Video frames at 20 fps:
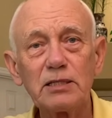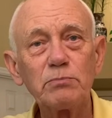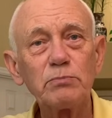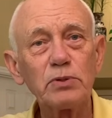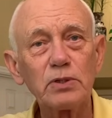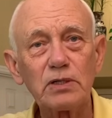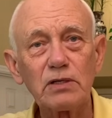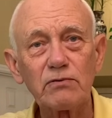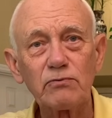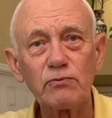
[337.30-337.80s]
the
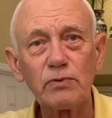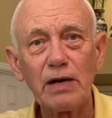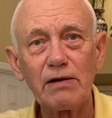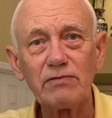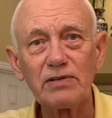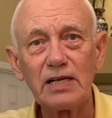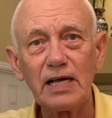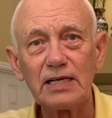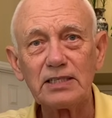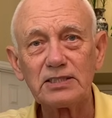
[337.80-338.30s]
book of
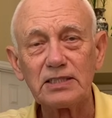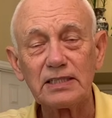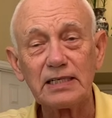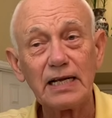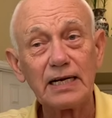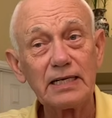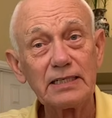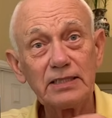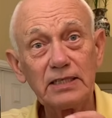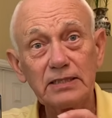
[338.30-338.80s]
Revelation.
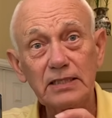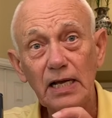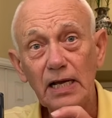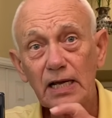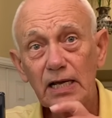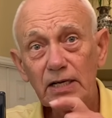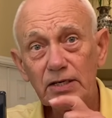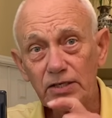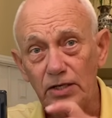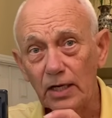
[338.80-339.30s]
And he just
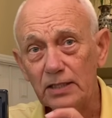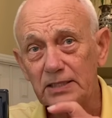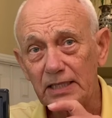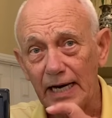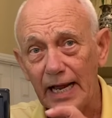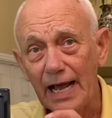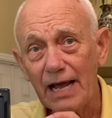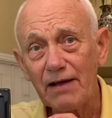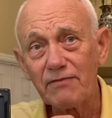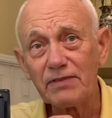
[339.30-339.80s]
doesn't
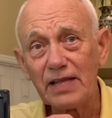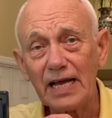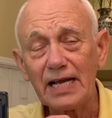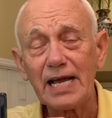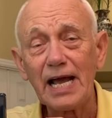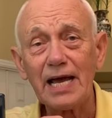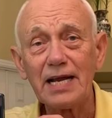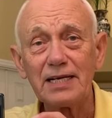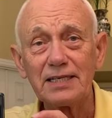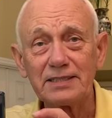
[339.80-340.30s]
have that
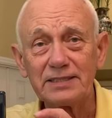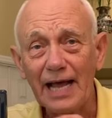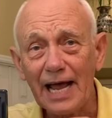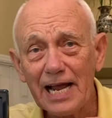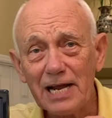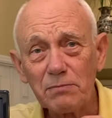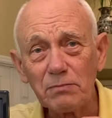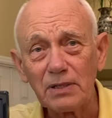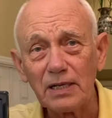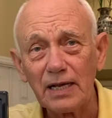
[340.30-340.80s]
kind of
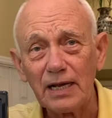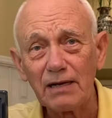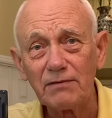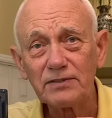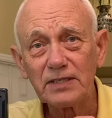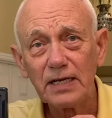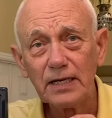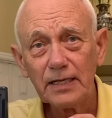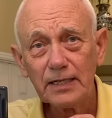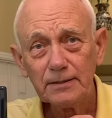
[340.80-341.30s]
time
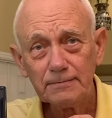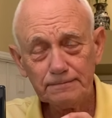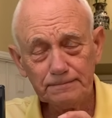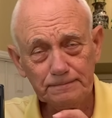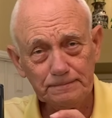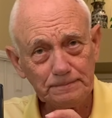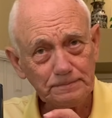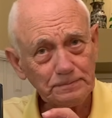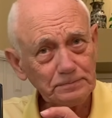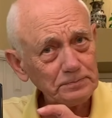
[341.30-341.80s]
left.
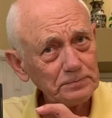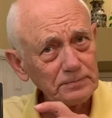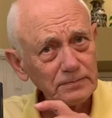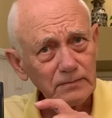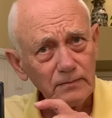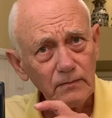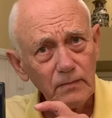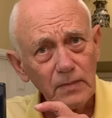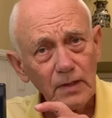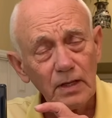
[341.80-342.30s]

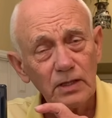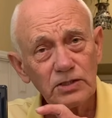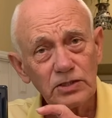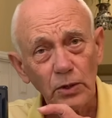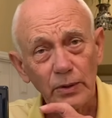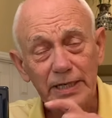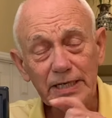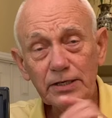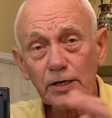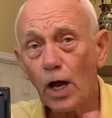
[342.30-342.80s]

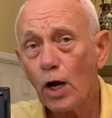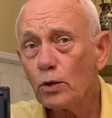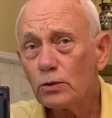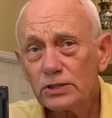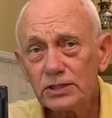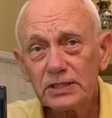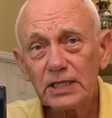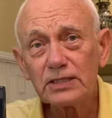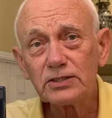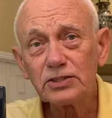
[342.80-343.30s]
So he
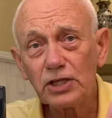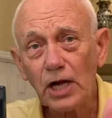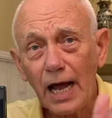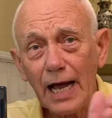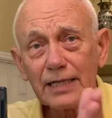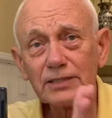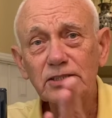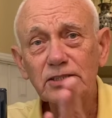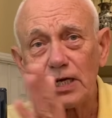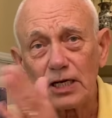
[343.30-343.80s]
knows that
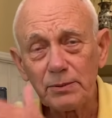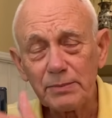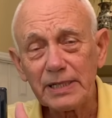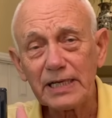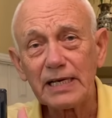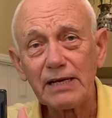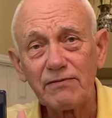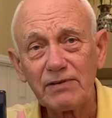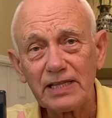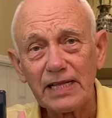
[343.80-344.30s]
John's going to be
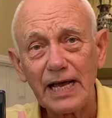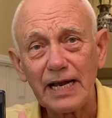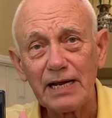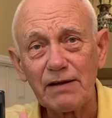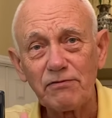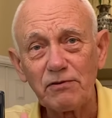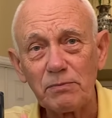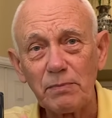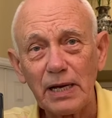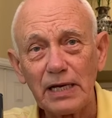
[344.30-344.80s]
given that
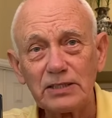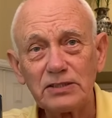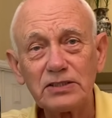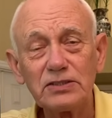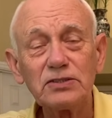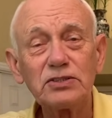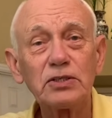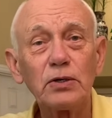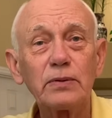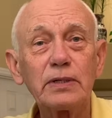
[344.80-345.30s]

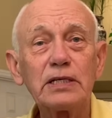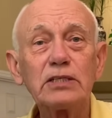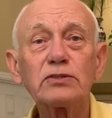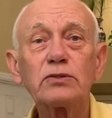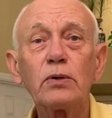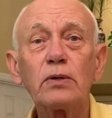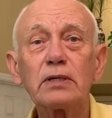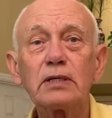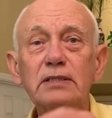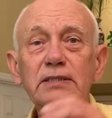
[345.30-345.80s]
information, so he's
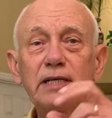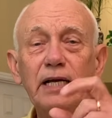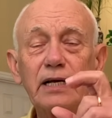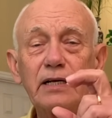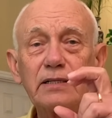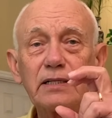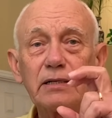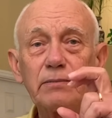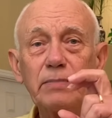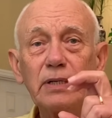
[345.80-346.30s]
going to
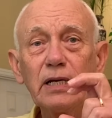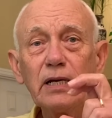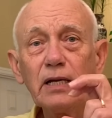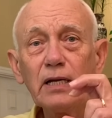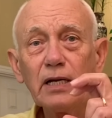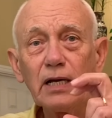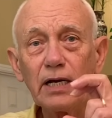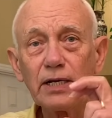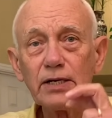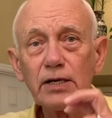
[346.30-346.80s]
tell them
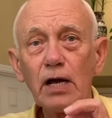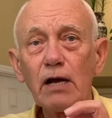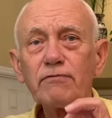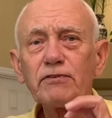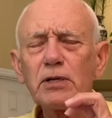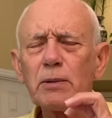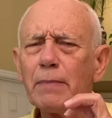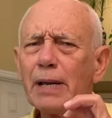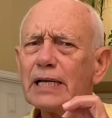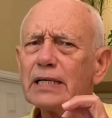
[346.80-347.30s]
enough
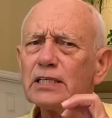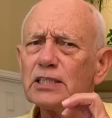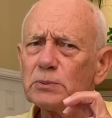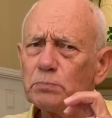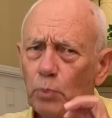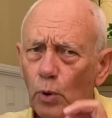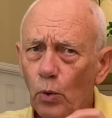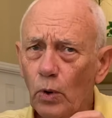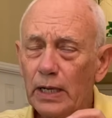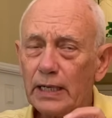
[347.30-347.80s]
to make his
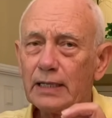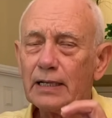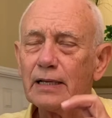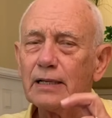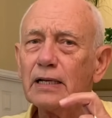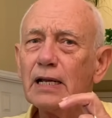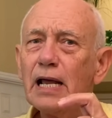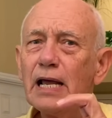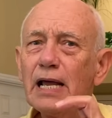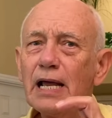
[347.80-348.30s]
point.
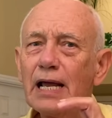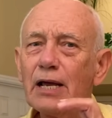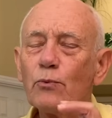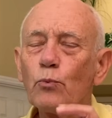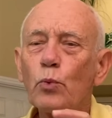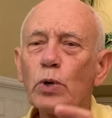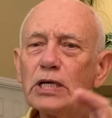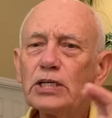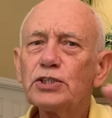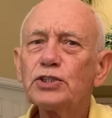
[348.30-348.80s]
And, and
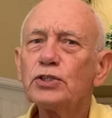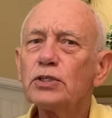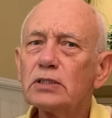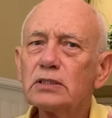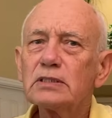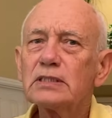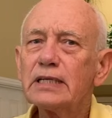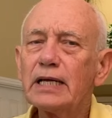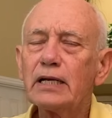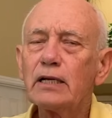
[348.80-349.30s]
we
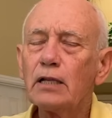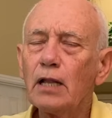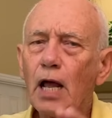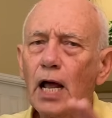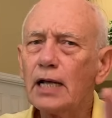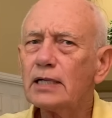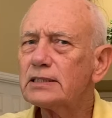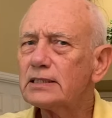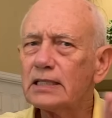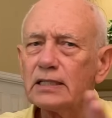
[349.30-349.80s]
shouldn't get
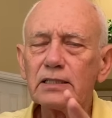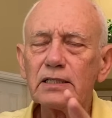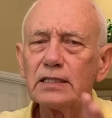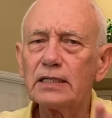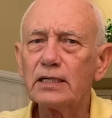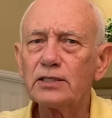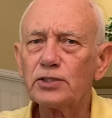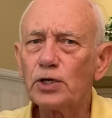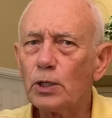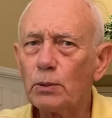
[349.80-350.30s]
lost in the
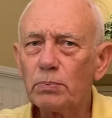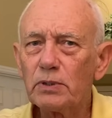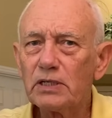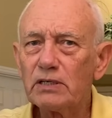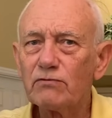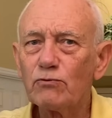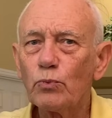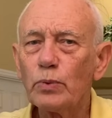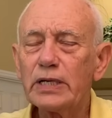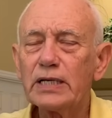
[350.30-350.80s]

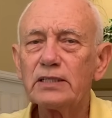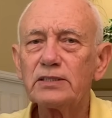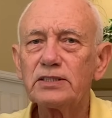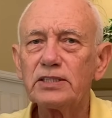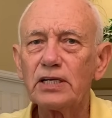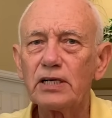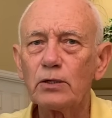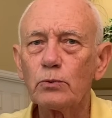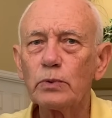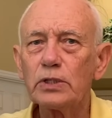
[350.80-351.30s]
interpretive weeds
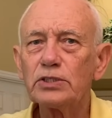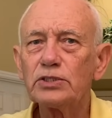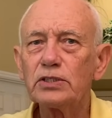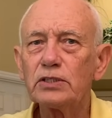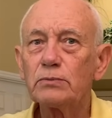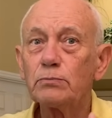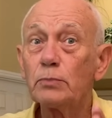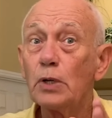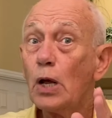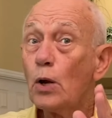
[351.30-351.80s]
here. We
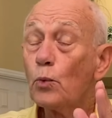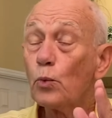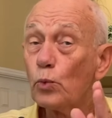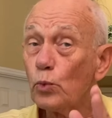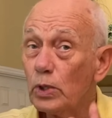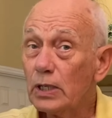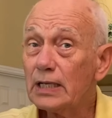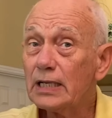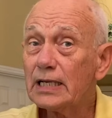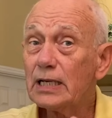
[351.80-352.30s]
should
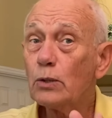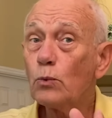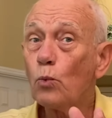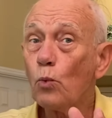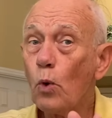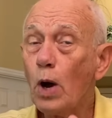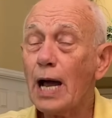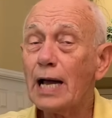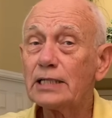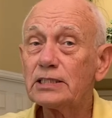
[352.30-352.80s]
really
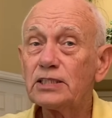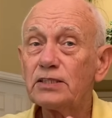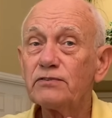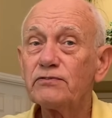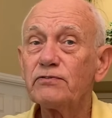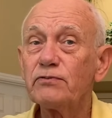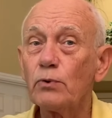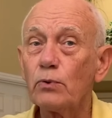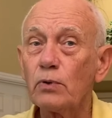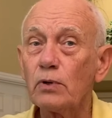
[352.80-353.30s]
watch
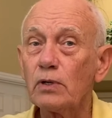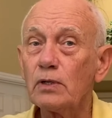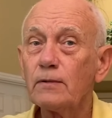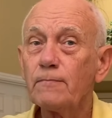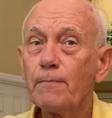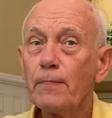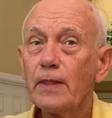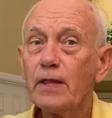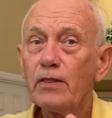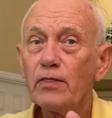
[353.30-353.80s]
for
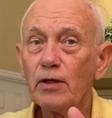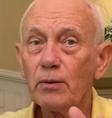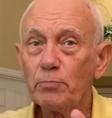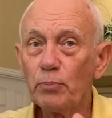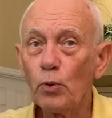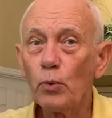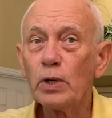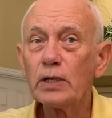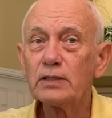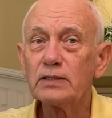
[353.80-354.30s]
the
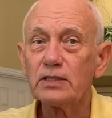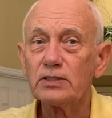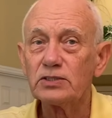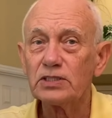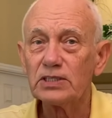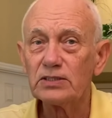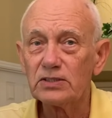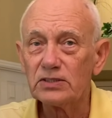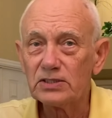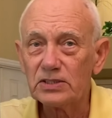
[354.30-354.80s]
point that
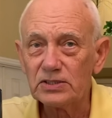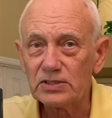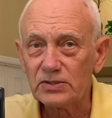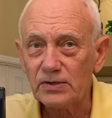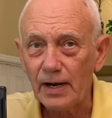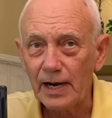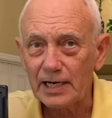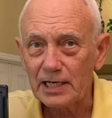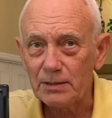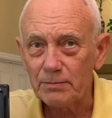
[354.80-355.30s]
Jesus is
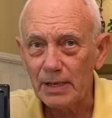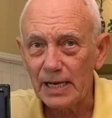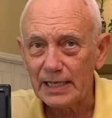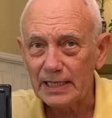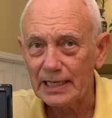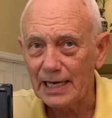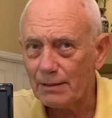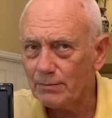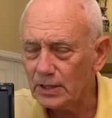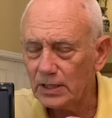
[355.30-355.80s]
trying to make,
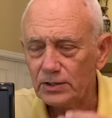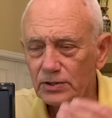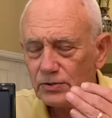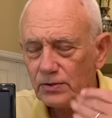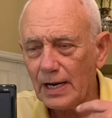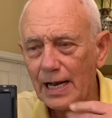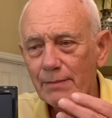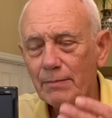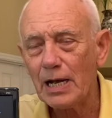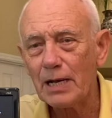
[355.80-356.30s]
and I'm going to
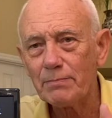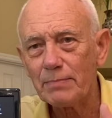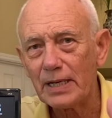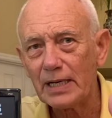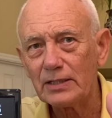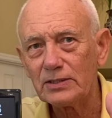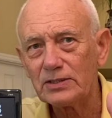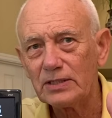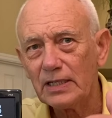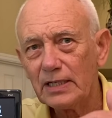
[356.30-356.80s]
try my
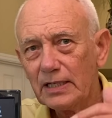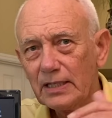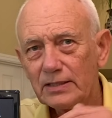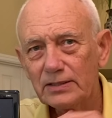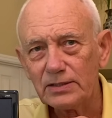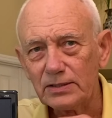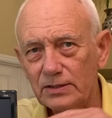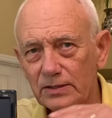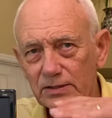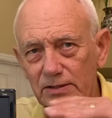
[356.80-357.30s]
best
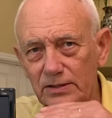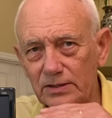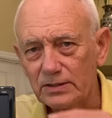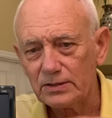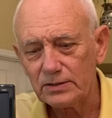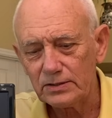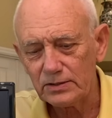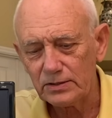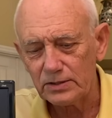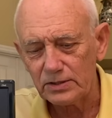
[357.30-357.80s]
to, to,
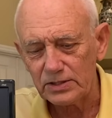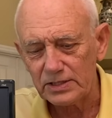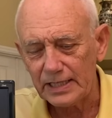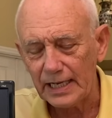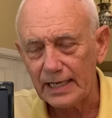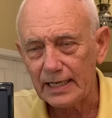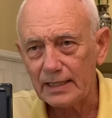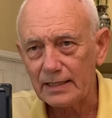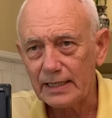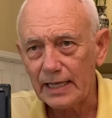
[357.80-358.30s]
to
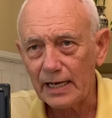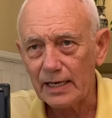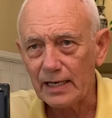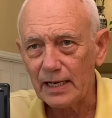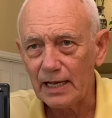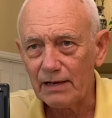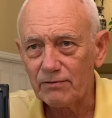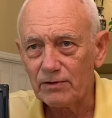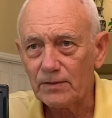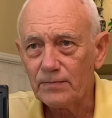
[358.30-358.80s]
stay at that
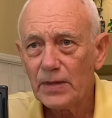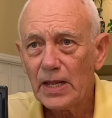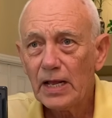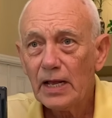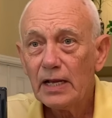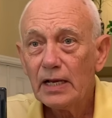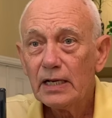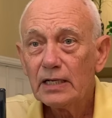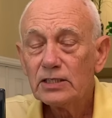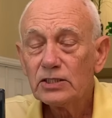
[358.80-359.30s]
level.
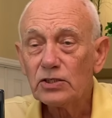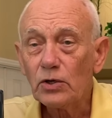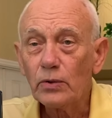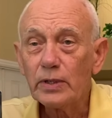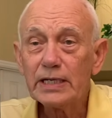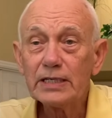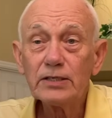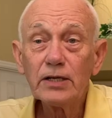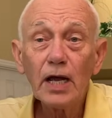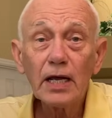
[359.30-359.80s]
So
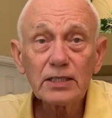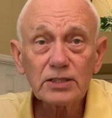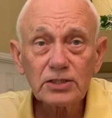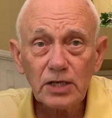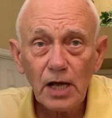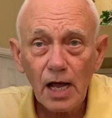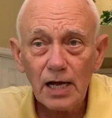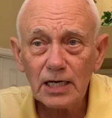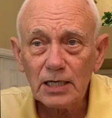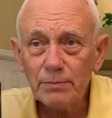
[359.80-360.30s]
he does
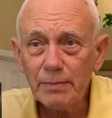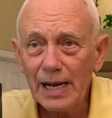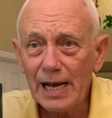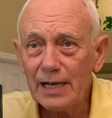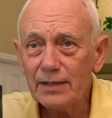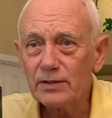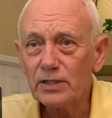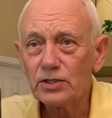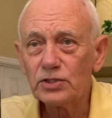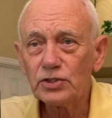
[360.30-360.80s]
talk about the